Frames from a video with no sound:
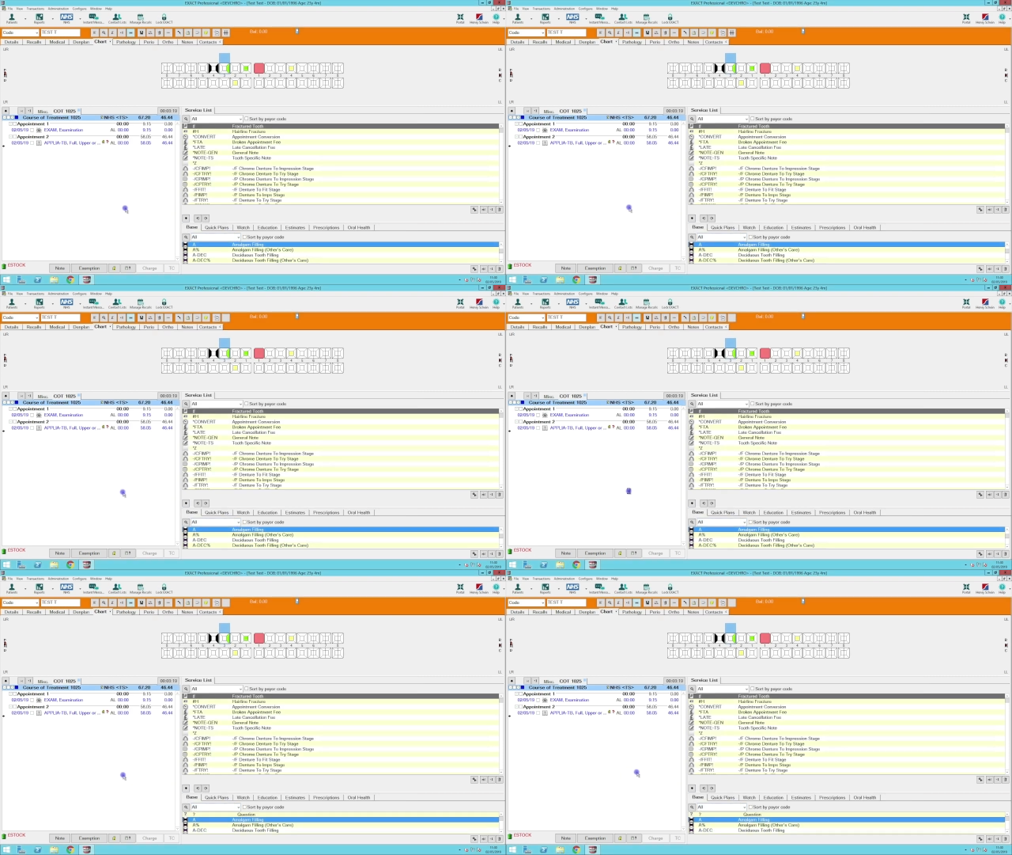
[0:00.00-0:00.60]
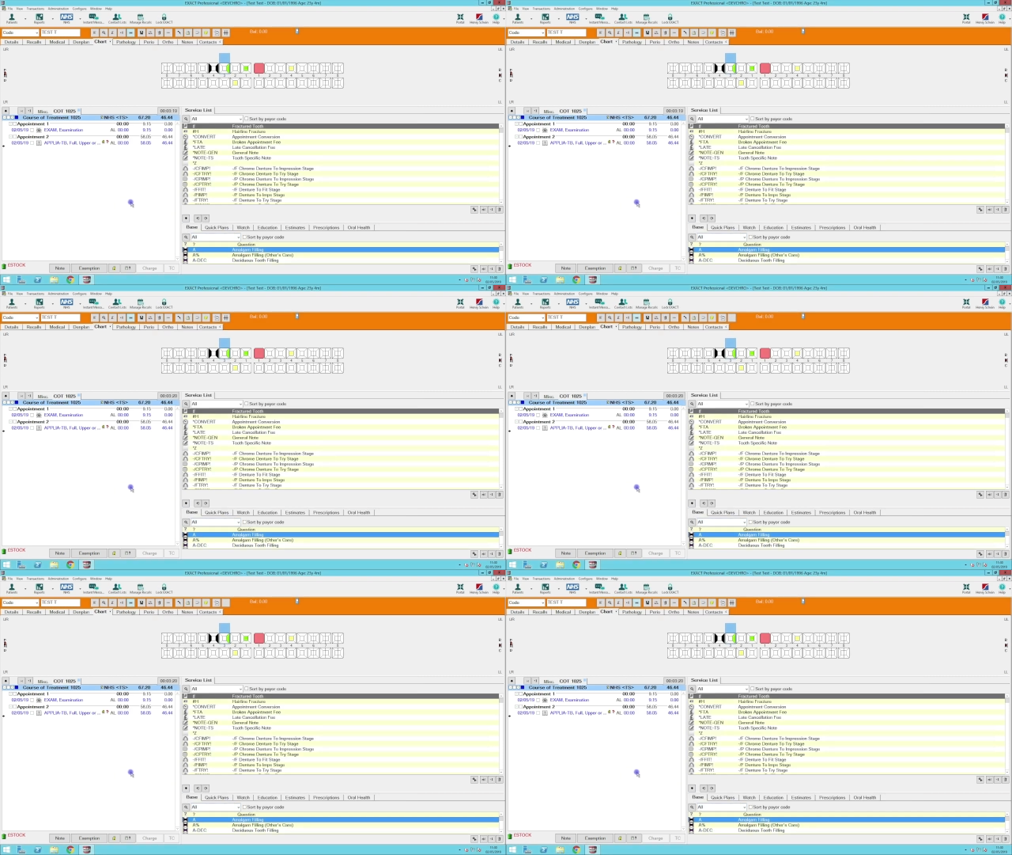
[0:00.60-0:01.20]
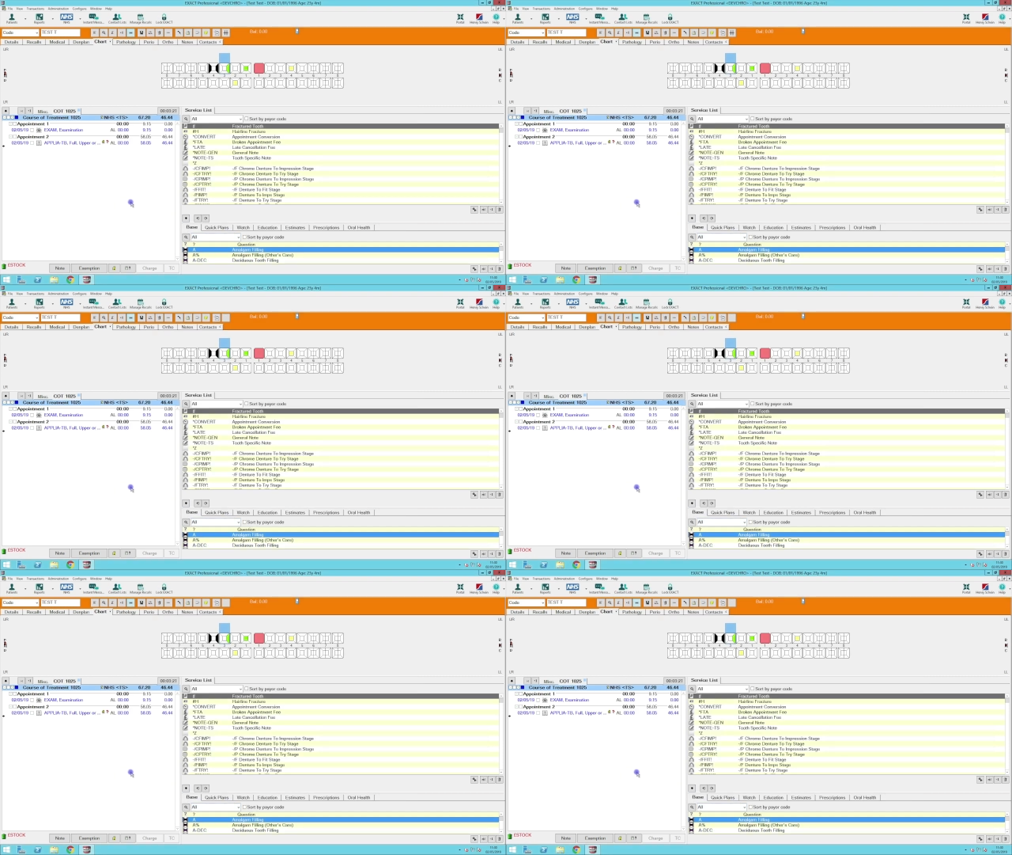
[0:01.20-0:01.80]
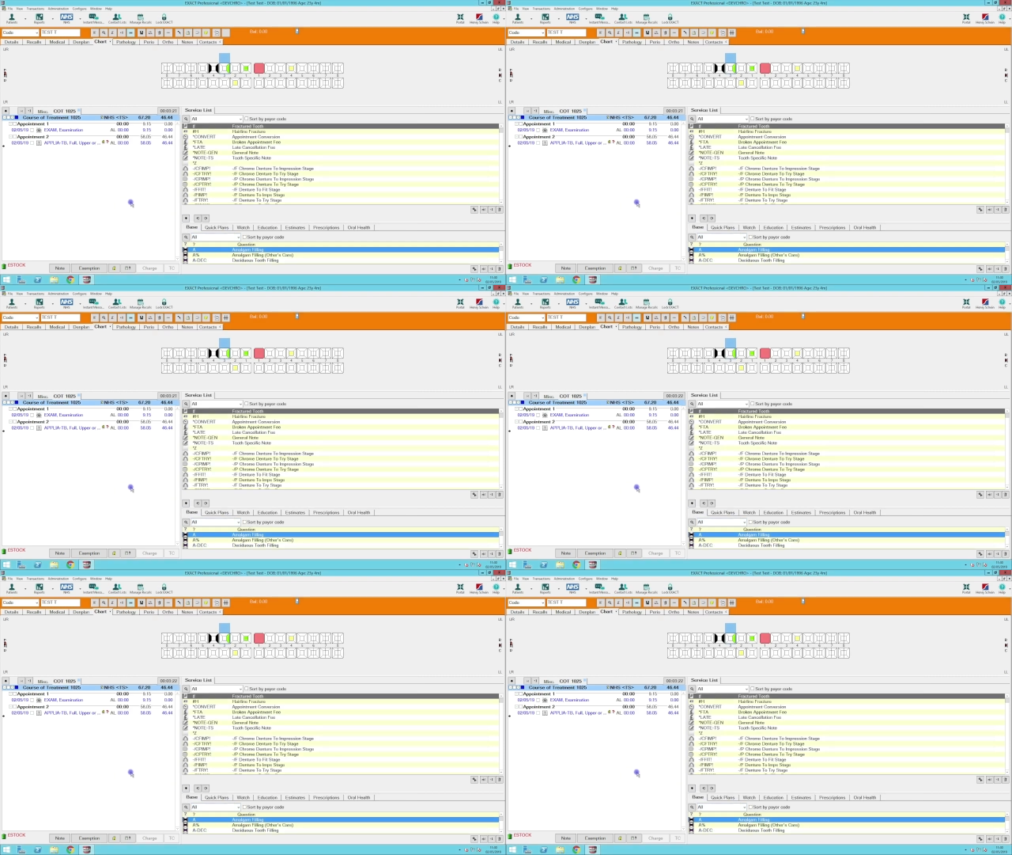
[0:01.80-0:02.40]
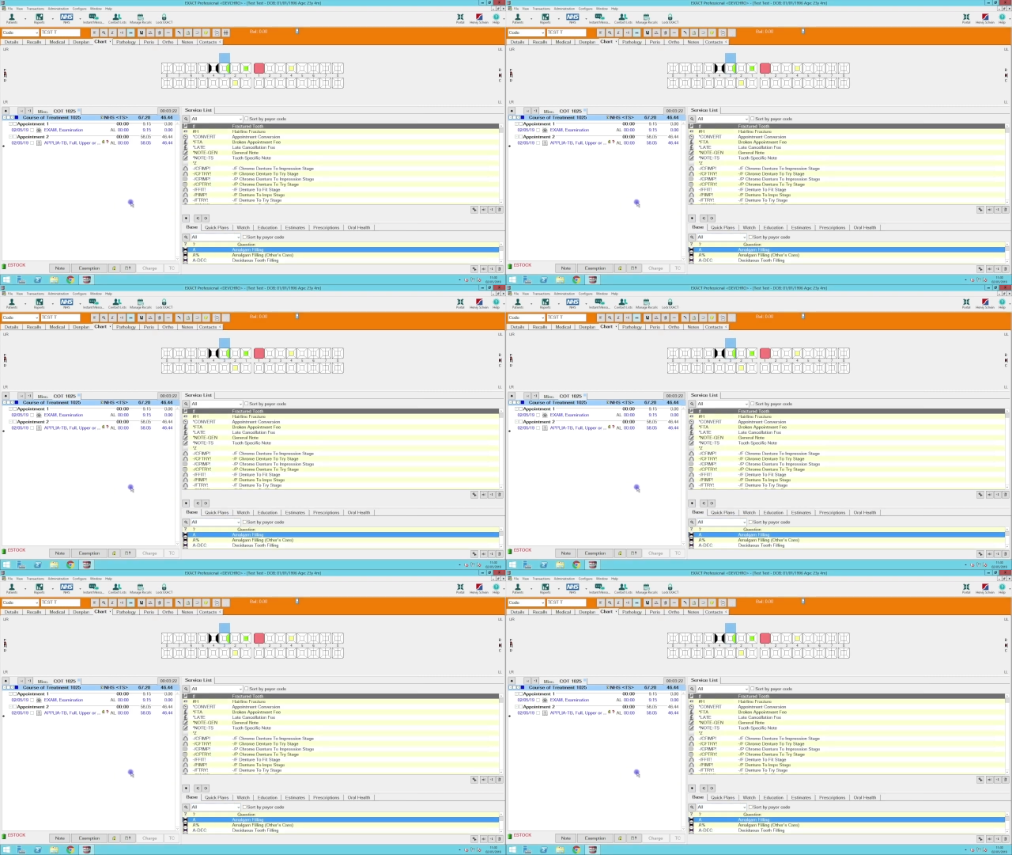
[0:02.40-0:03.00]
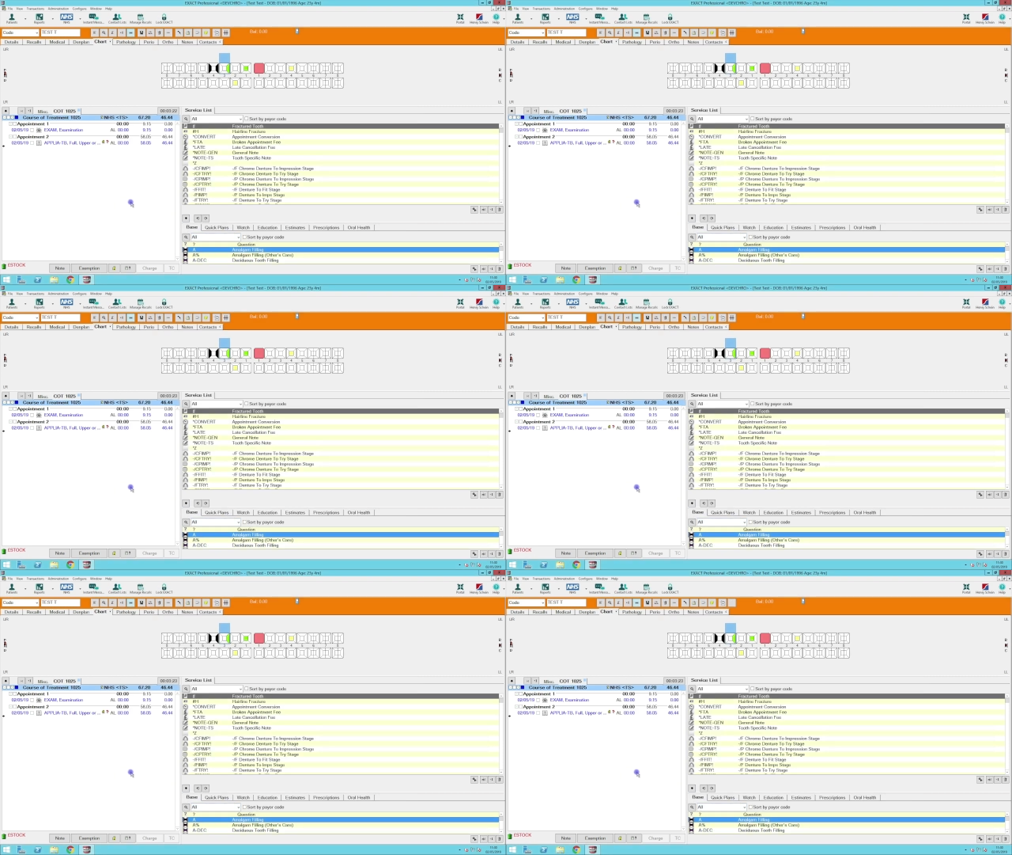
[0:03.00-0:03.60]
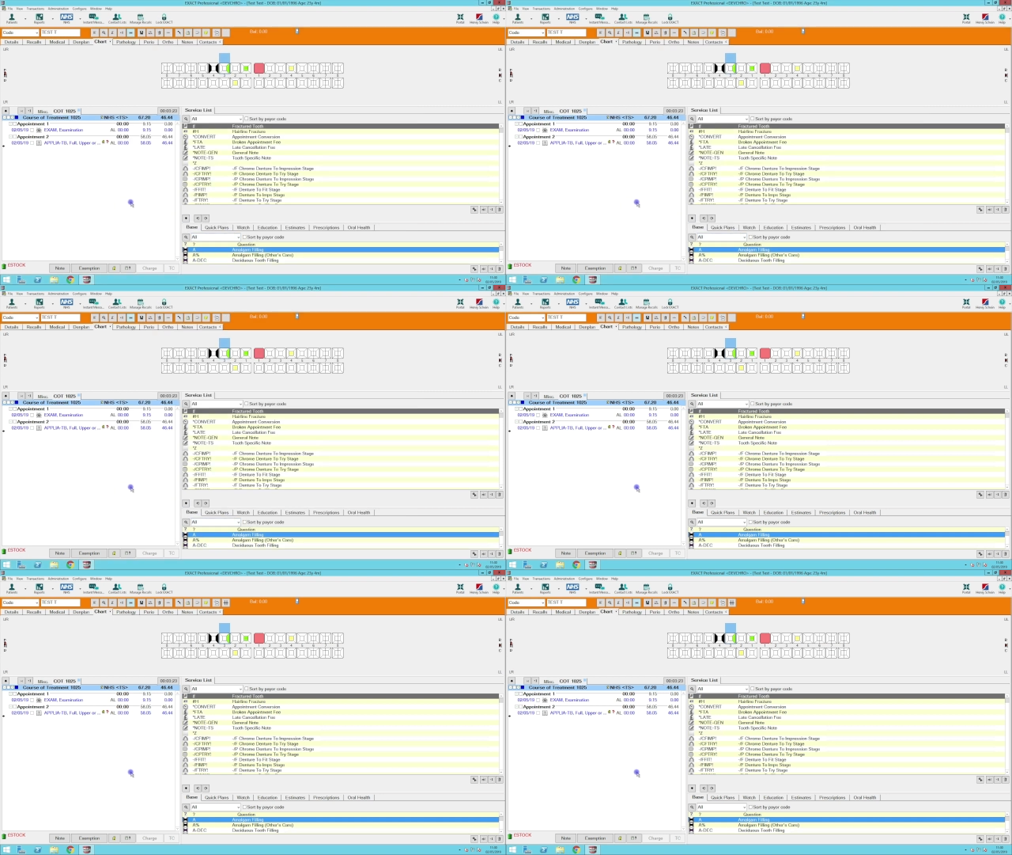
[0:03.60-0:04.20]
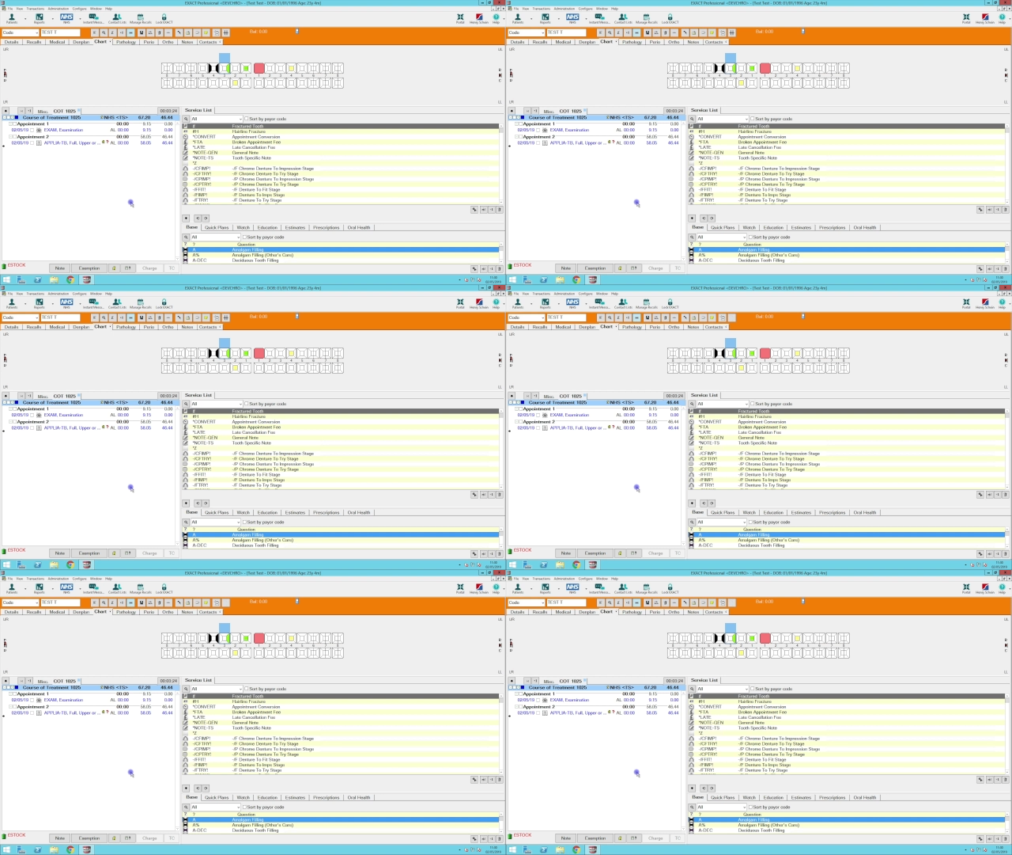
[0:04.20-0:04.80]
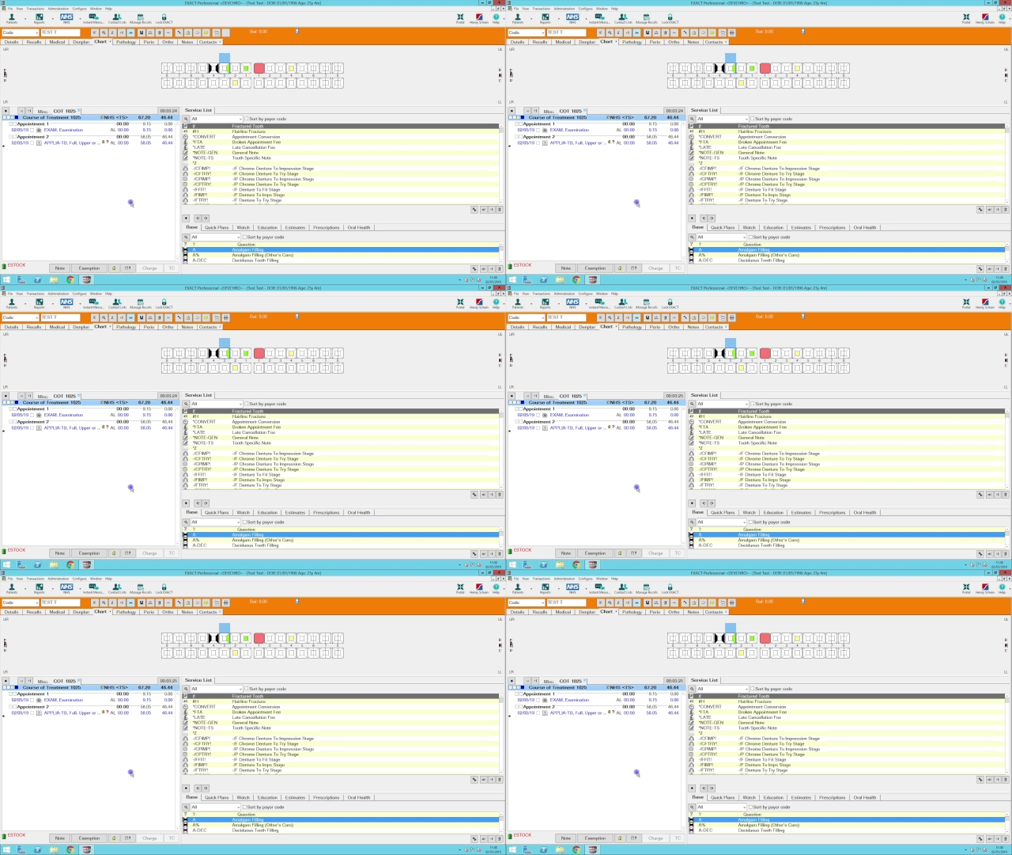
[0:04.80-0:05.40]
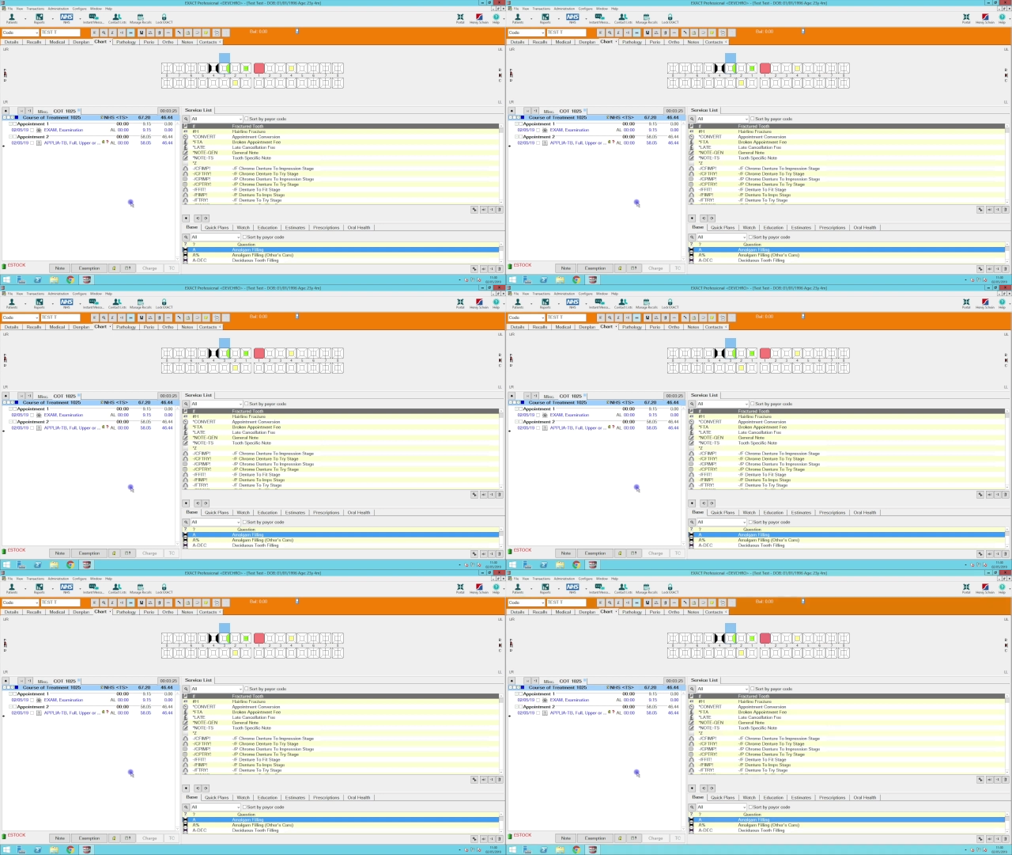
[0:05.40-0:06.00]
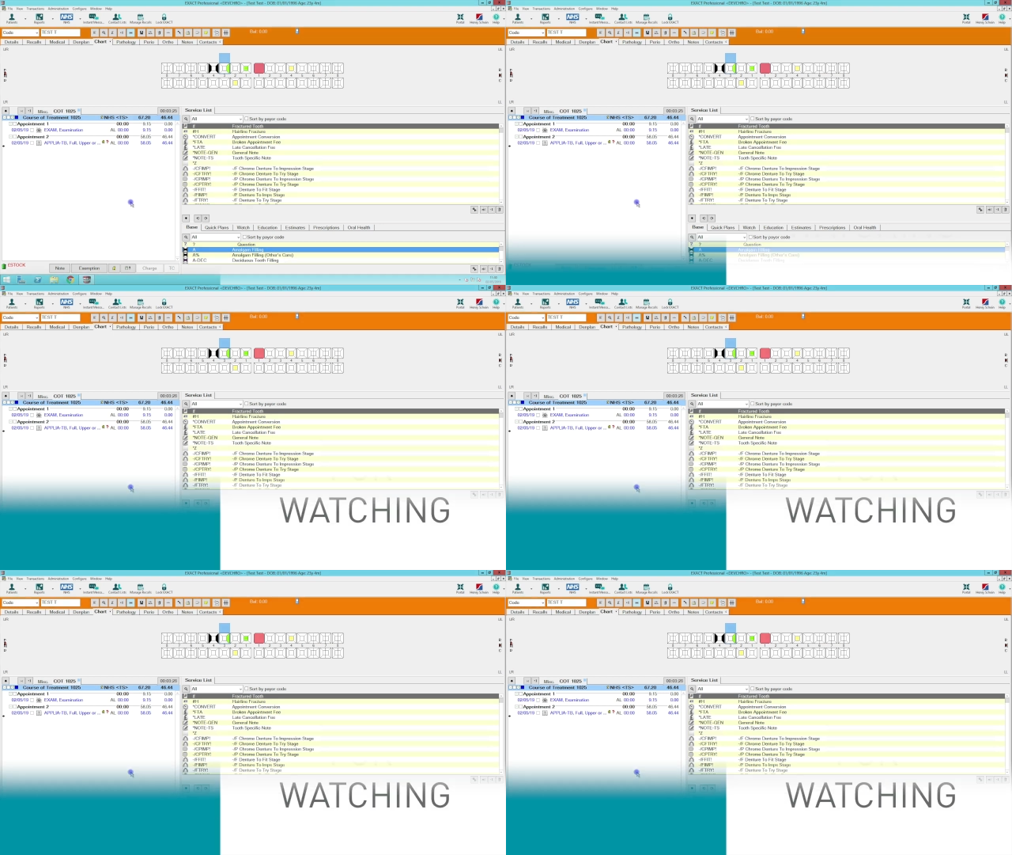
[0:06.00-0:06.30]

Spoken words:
[unreadable: no face in view]